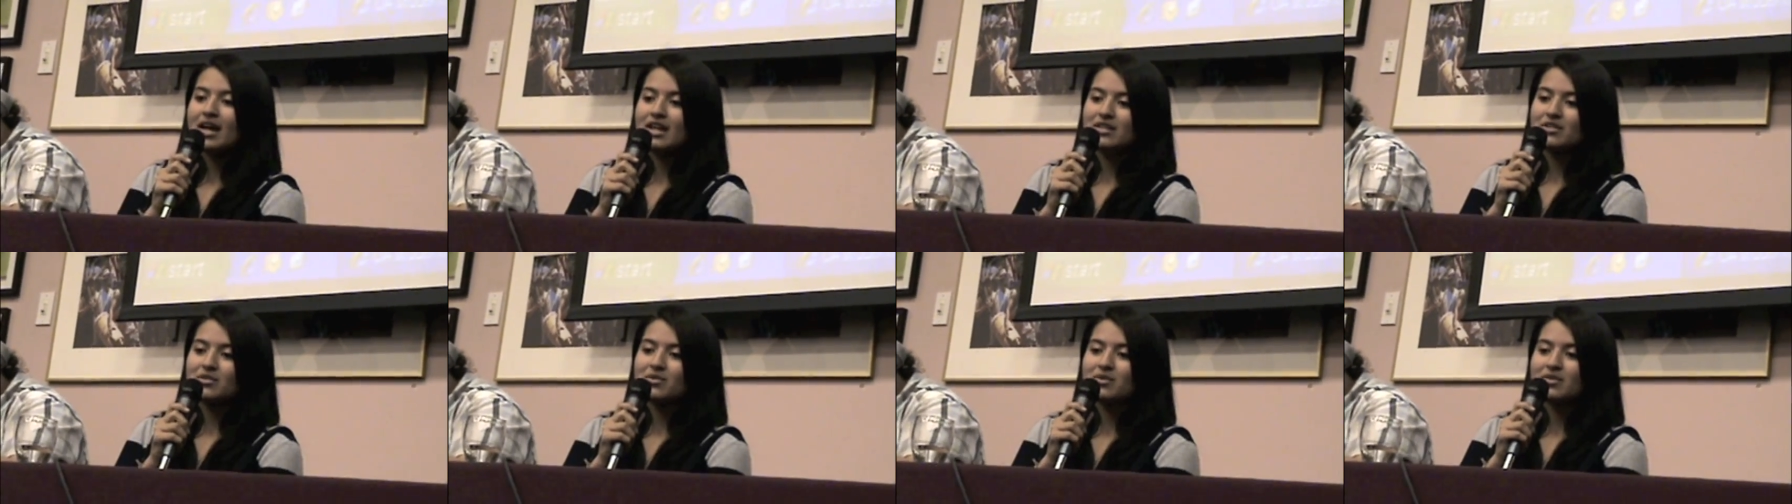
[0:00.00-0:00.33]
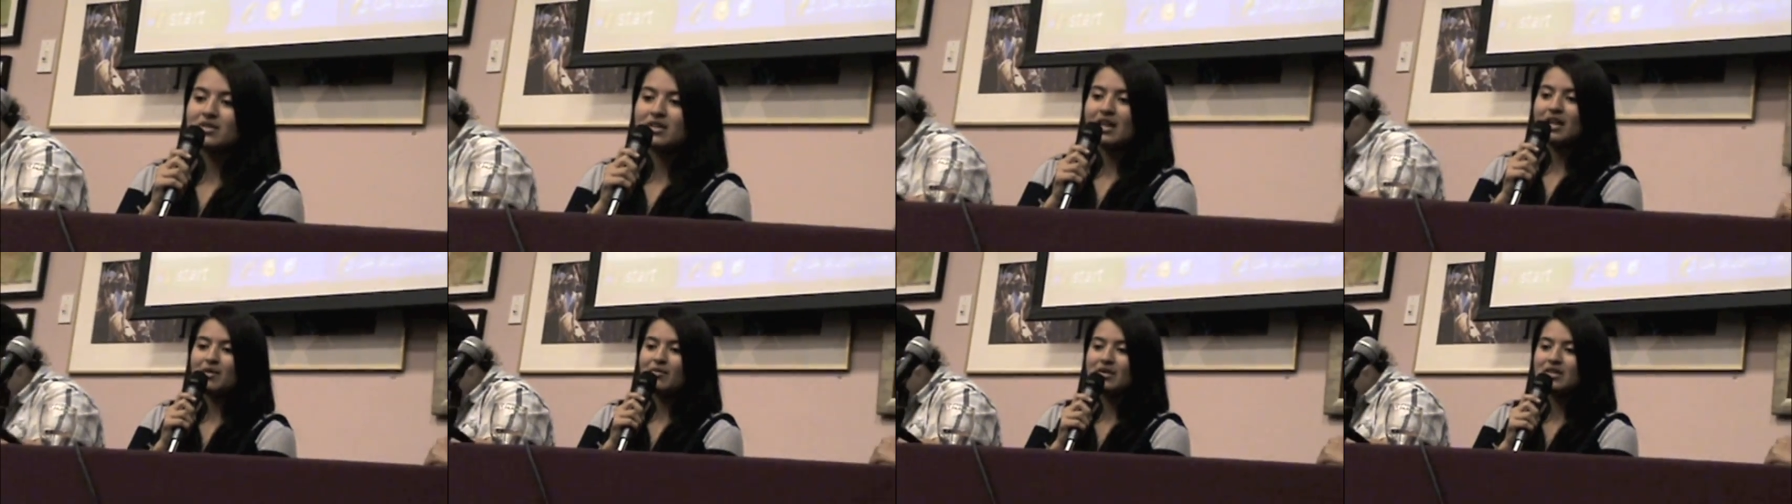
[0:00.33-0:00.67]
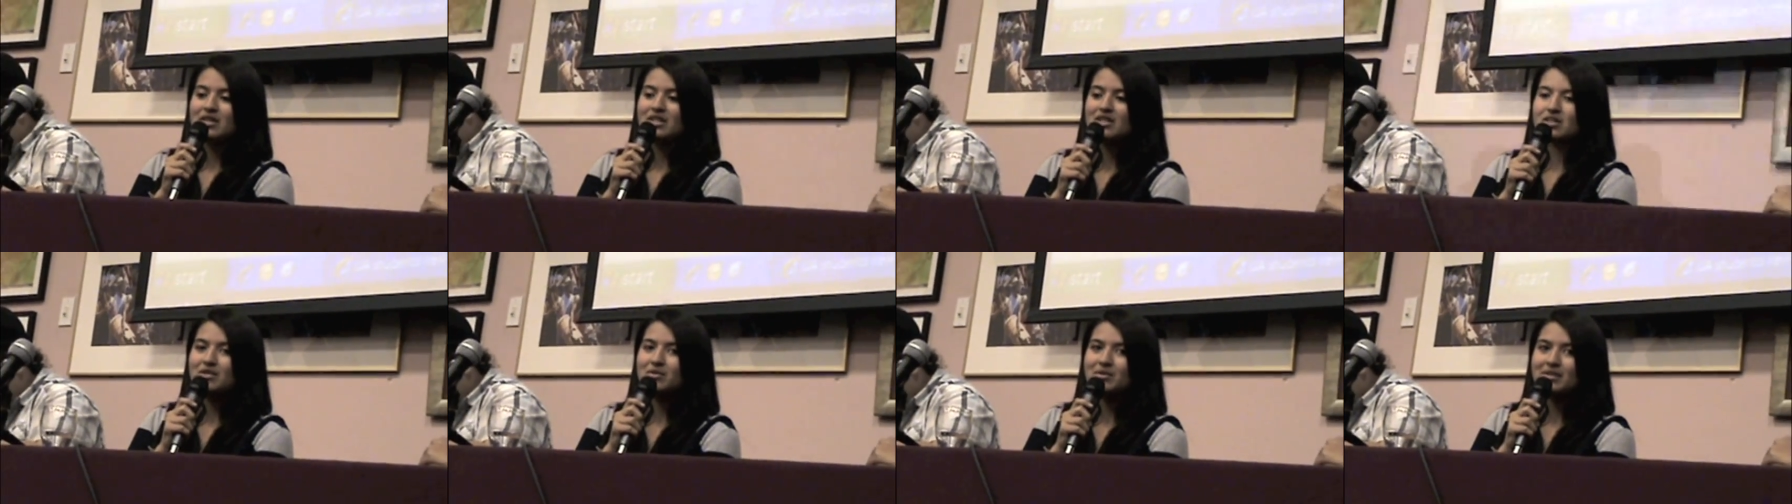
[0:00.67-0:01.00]
high schools that I
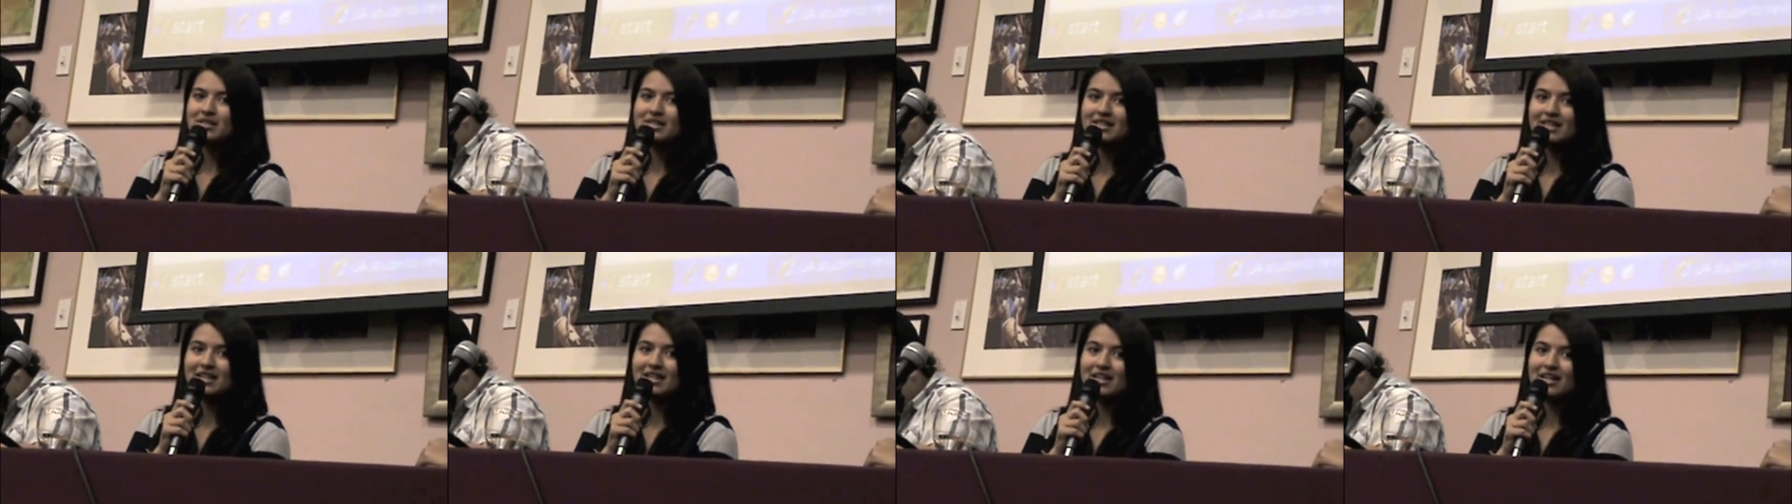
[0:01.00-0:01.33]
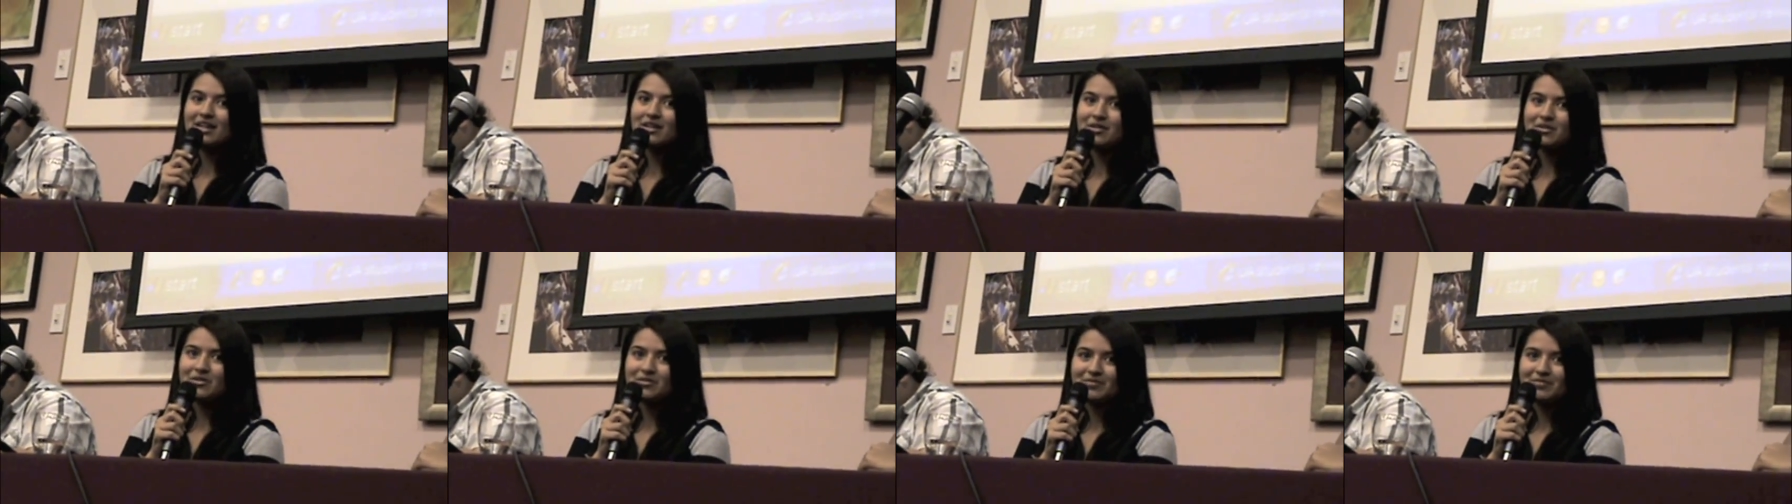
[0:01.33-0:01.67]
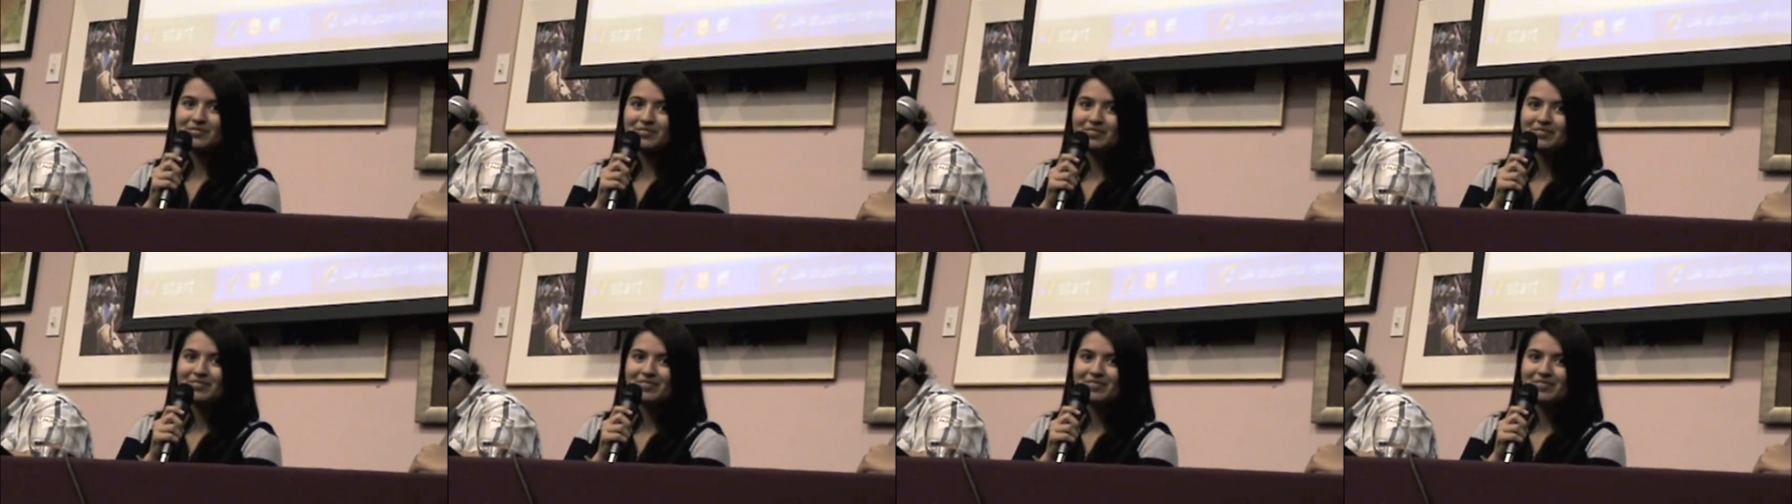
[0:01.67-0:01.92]
went to was CDO,